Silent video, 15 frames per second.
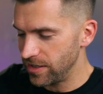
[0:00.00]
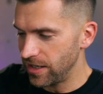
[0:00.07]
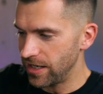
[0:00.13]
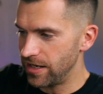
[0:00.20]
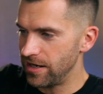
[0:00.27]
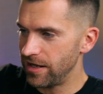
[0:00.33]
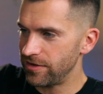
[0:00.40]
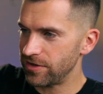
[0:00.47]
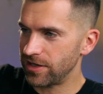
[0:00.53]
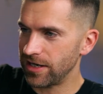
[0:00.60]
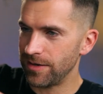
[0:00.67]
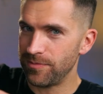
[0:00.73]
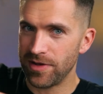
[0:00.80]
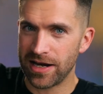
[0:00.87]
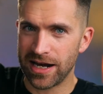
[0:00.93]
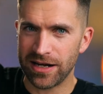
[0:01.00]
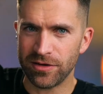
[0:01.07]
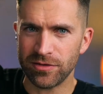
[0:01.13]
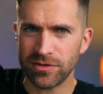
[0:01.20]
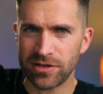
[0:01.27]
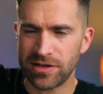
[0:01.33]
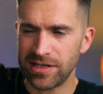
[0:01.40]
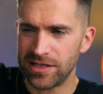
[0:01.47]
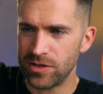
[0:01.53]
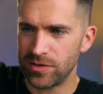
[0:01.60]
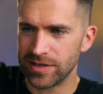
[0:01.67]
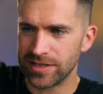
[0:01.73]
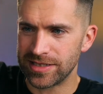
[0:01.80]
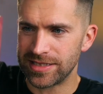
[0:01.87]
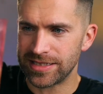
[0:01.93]
another cup, and I don't think you
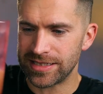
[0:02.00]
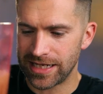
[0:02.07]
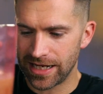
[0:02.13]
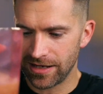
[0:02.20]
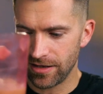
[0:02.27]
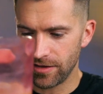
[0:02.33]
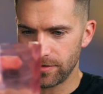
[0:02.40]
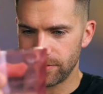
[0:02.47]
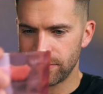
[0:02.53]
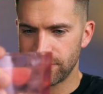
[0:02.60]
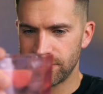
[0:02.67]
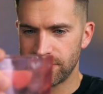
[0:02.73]
can tell,